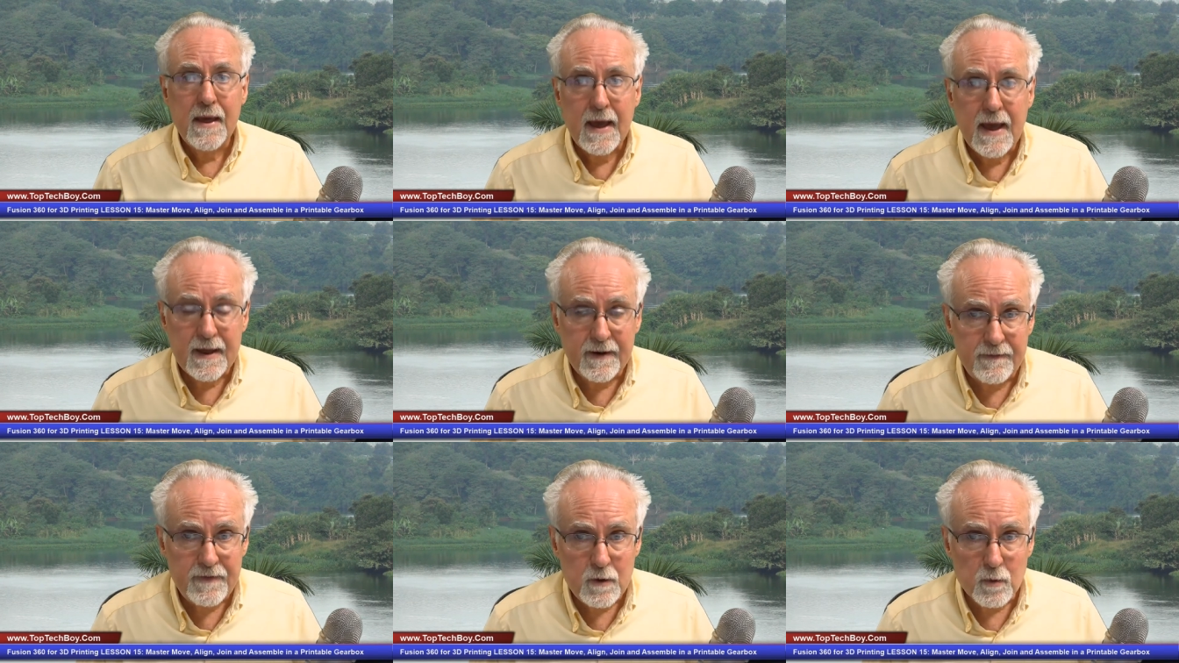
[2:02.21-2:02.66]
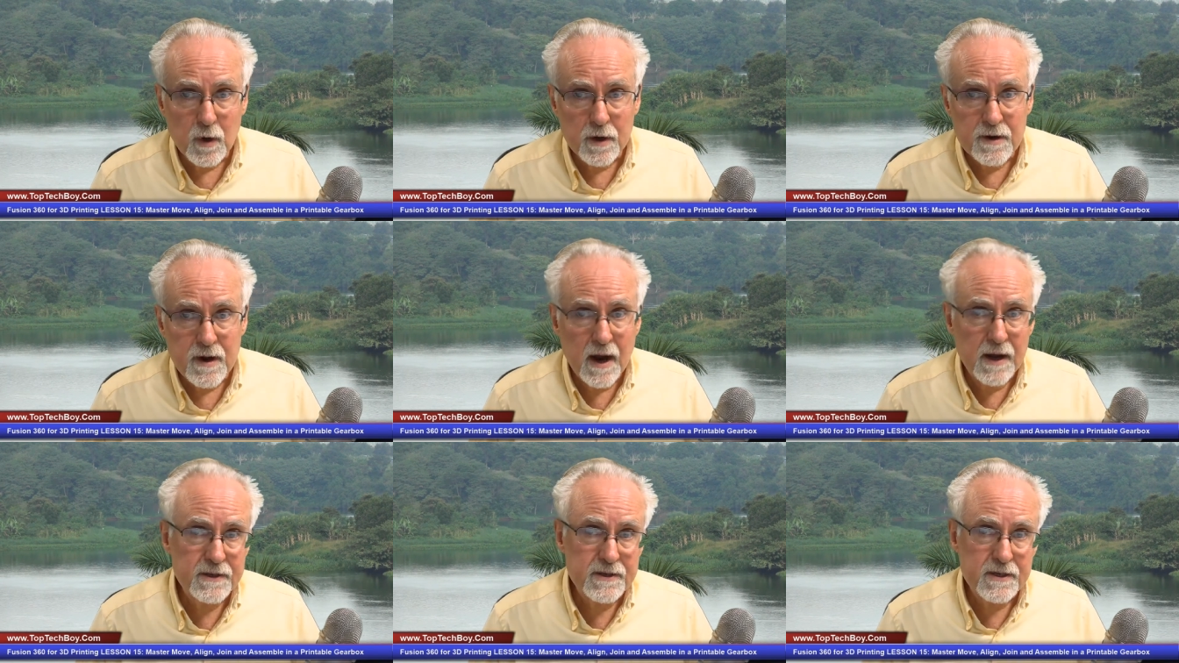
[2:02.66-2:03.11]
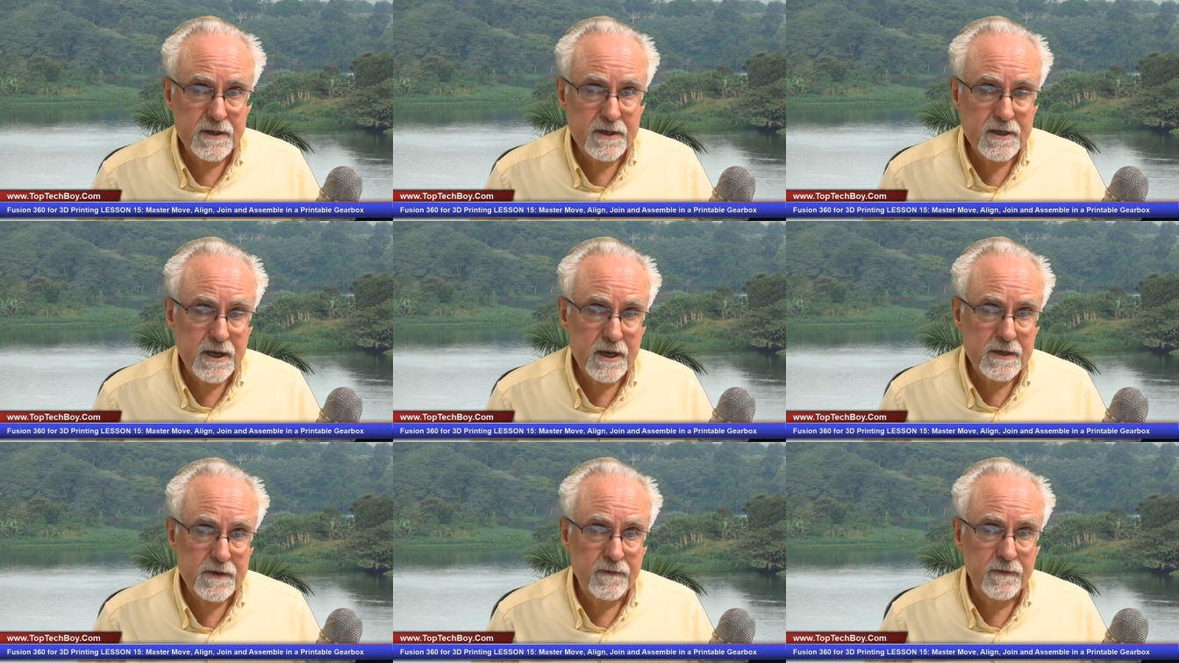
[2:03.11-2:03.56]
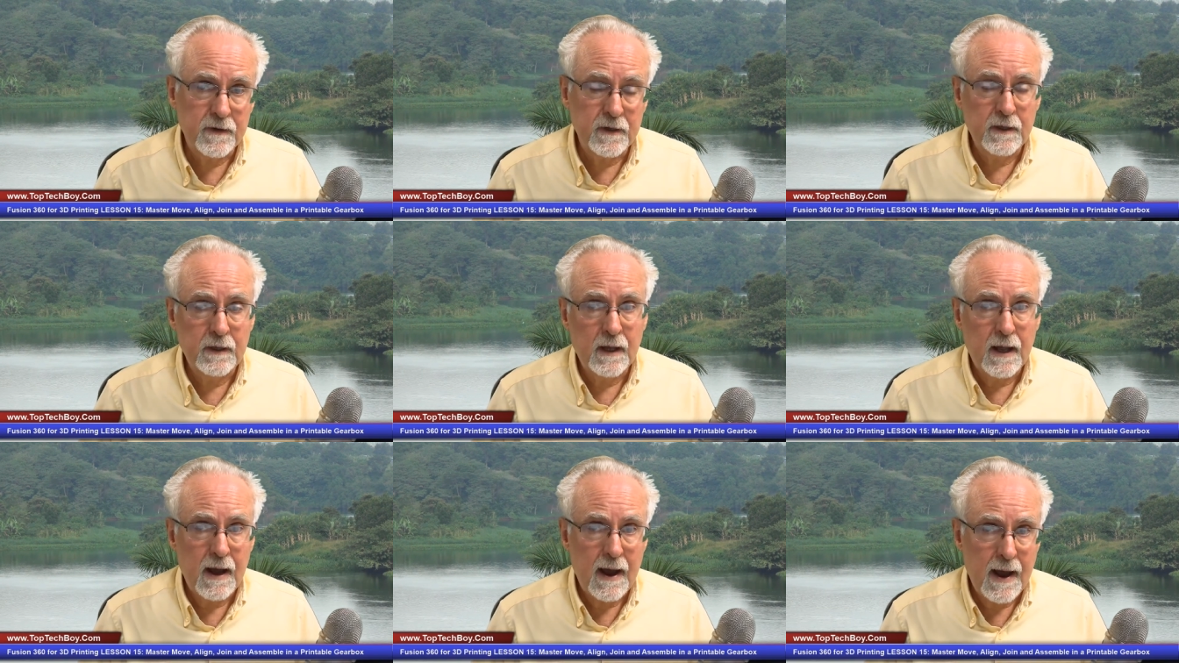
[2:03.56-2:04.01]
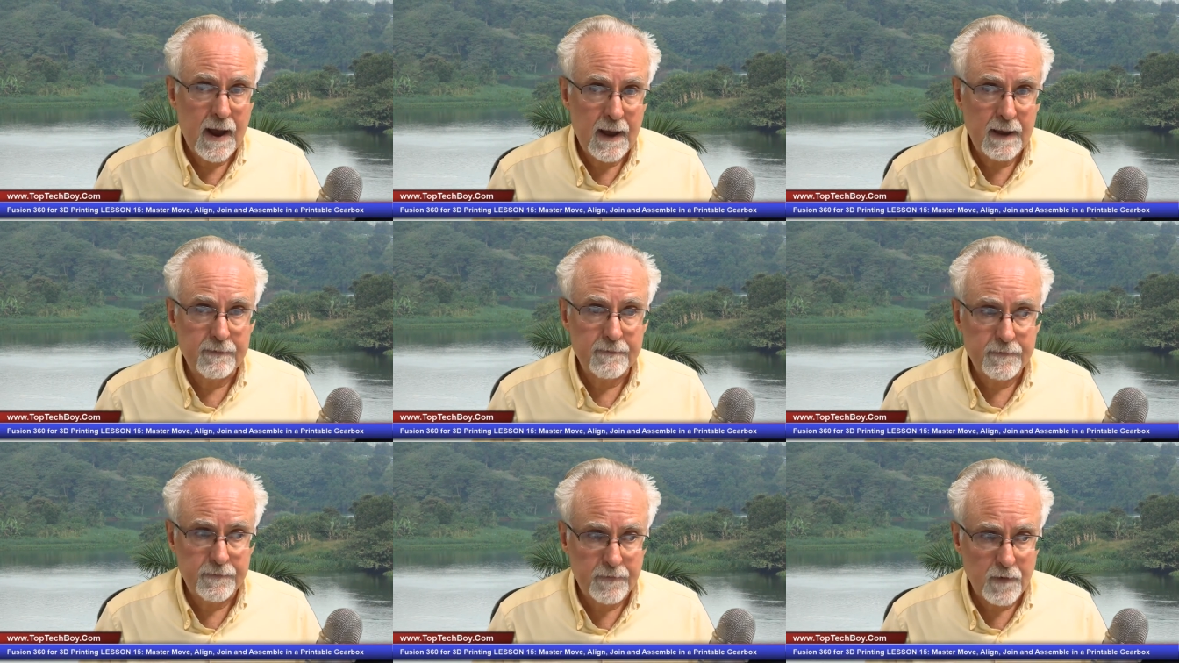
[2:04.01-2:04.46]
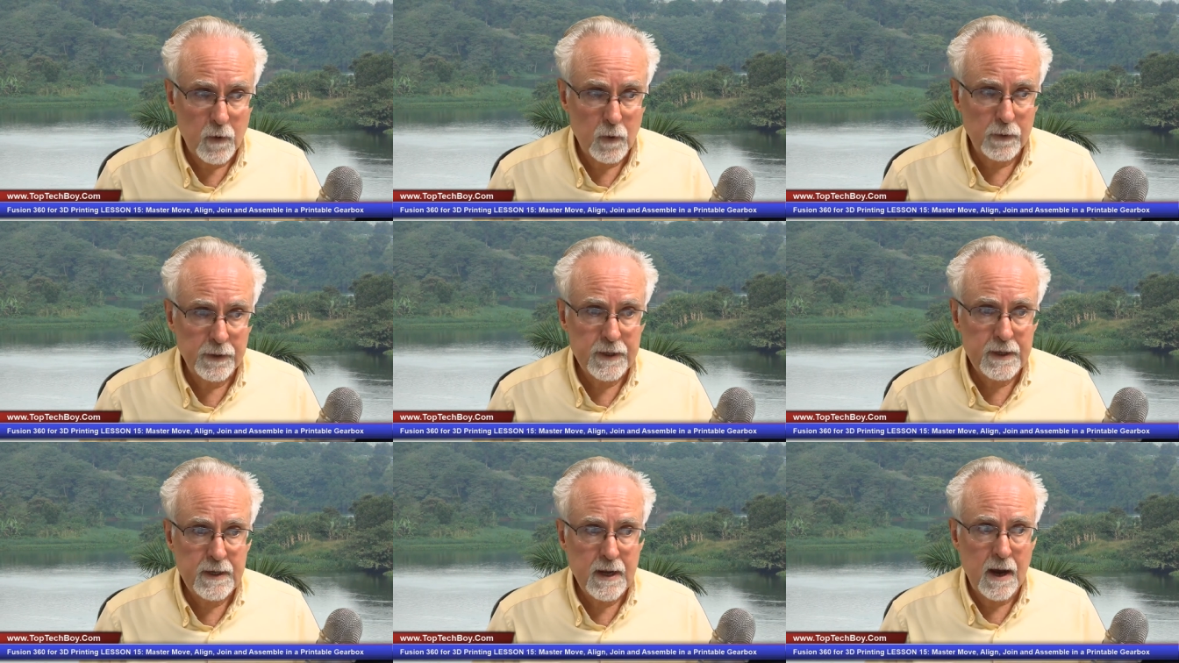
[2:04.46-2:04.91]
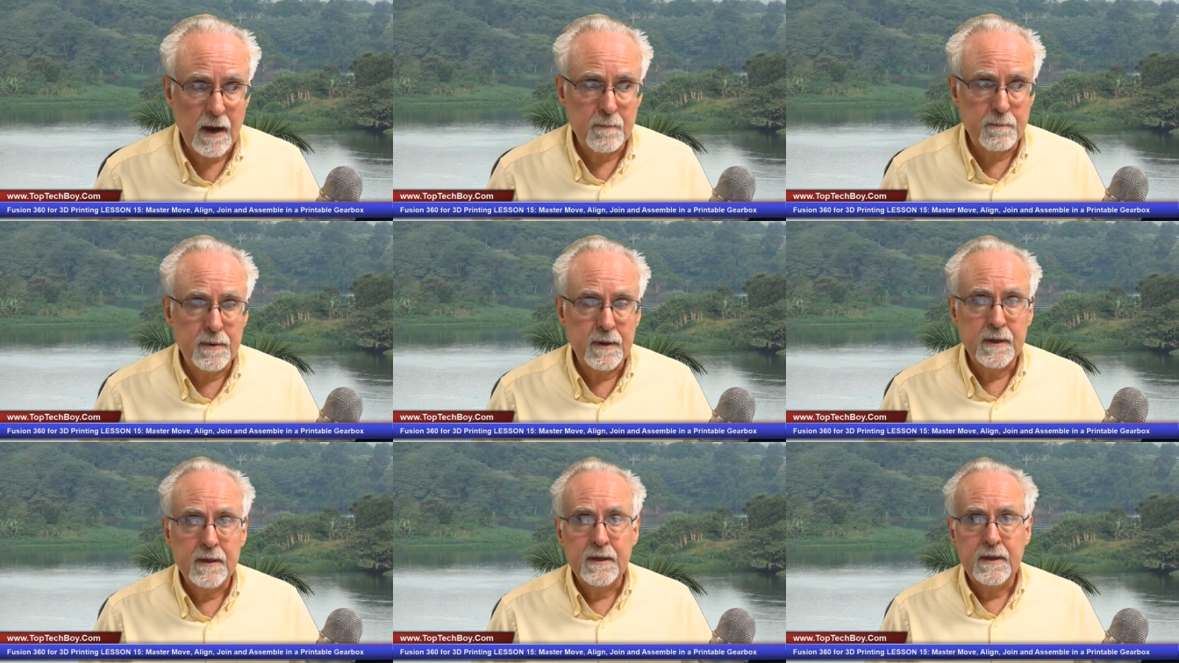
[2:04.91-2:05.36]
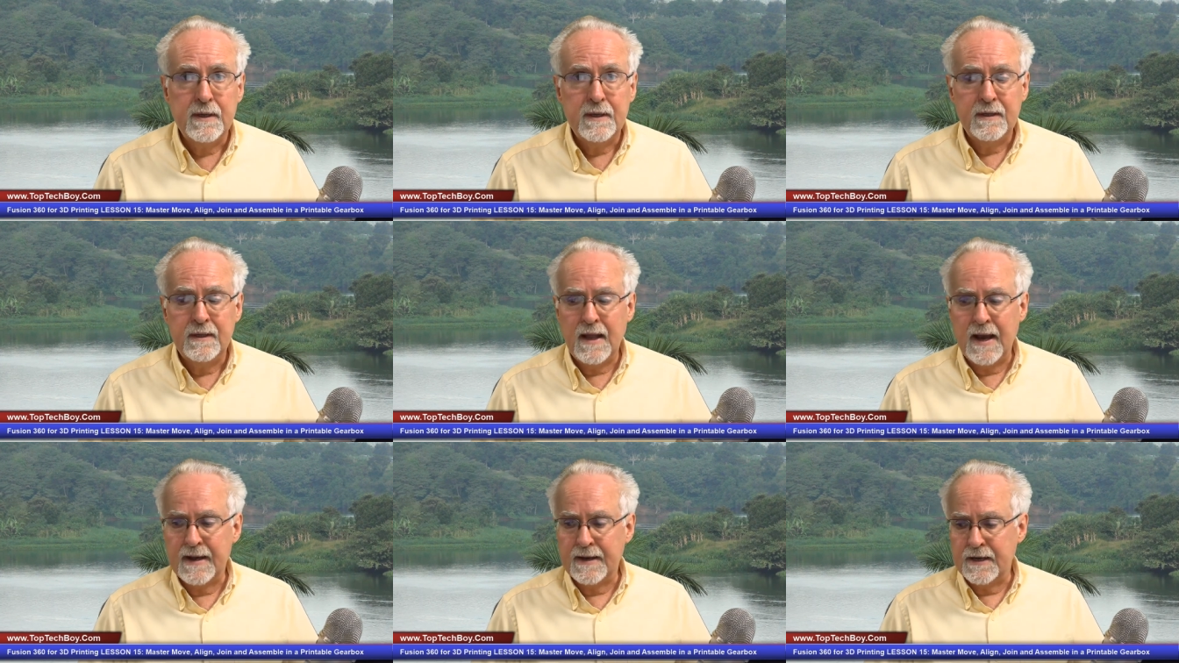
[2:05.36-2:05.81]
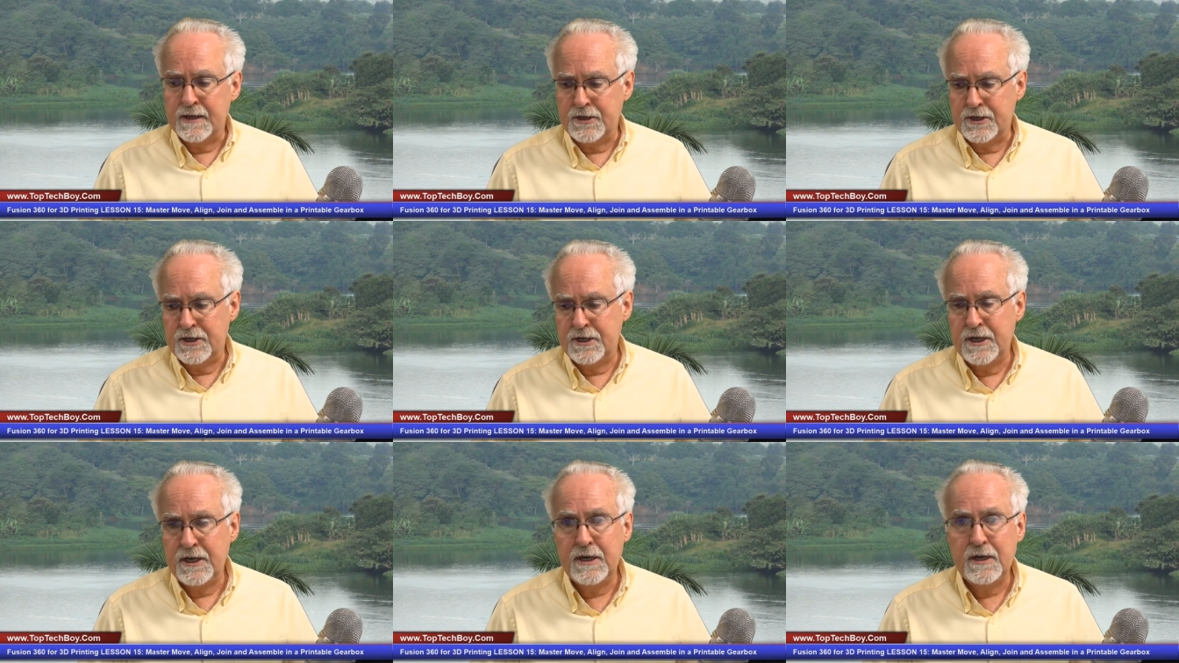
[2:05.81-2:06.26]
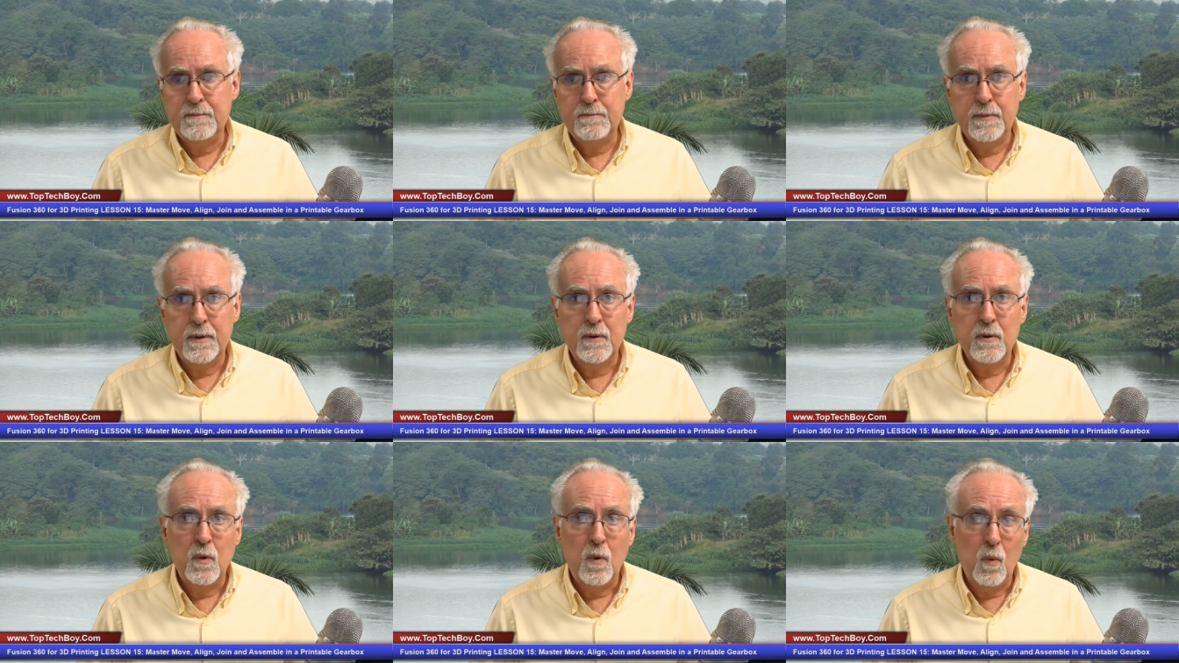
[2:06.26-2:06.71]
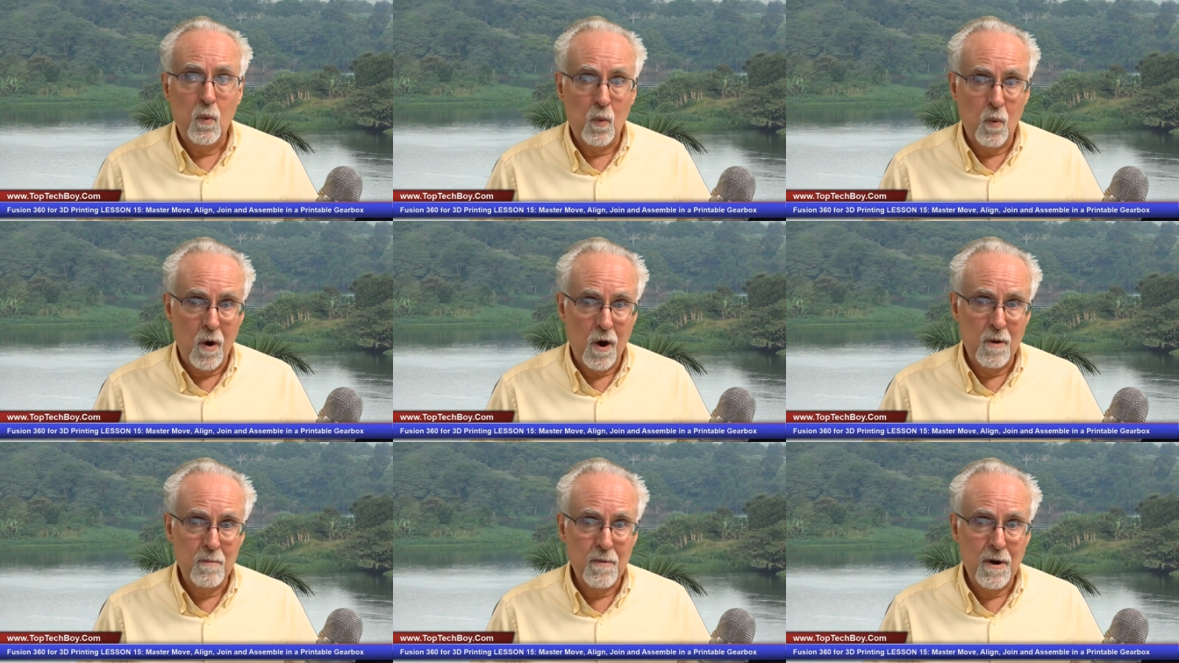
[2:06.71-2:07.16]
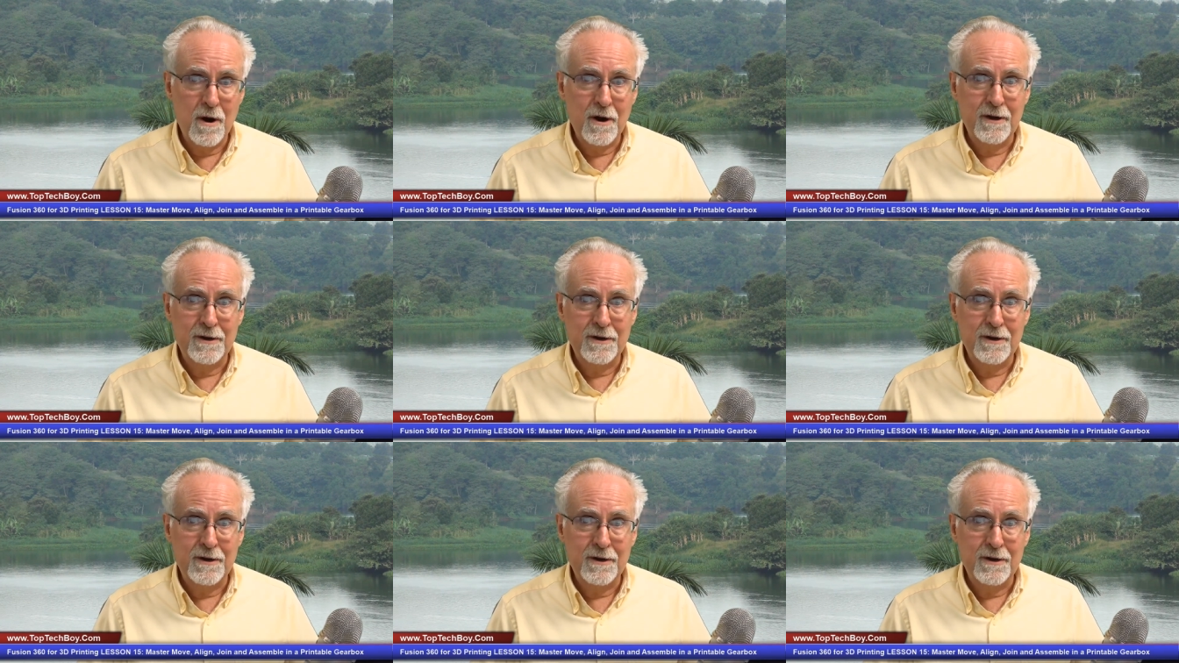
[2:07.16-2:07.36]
And if you were not successful, I folded up like a cheap Walmart